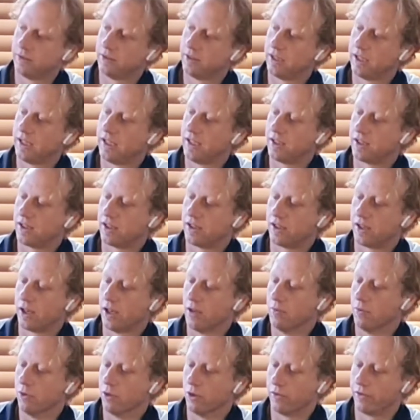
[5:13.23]
and you can go
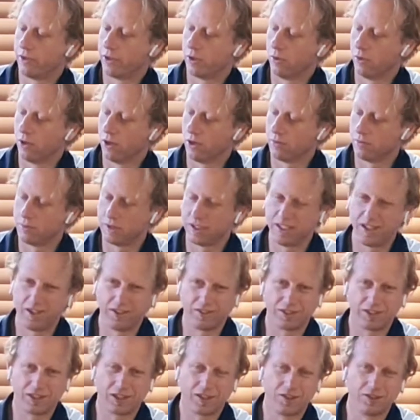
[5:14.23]
more if you want, but you
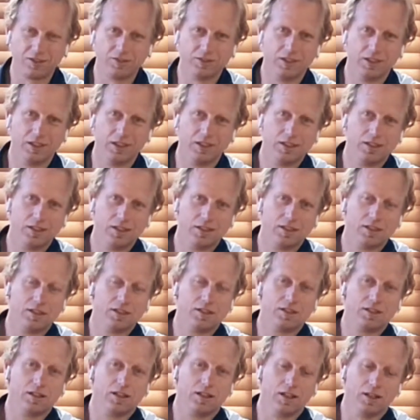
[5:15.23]
don't go
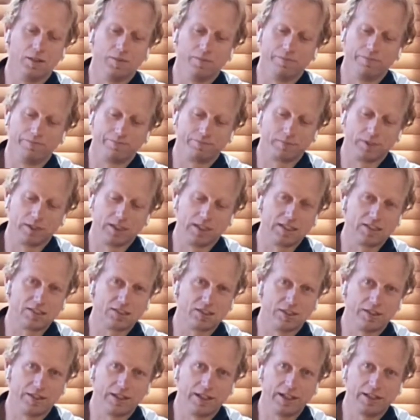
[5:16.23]
less
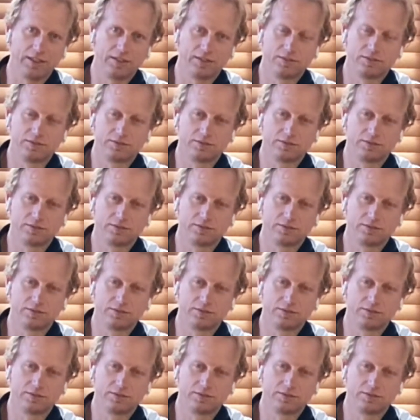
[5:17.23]
than that.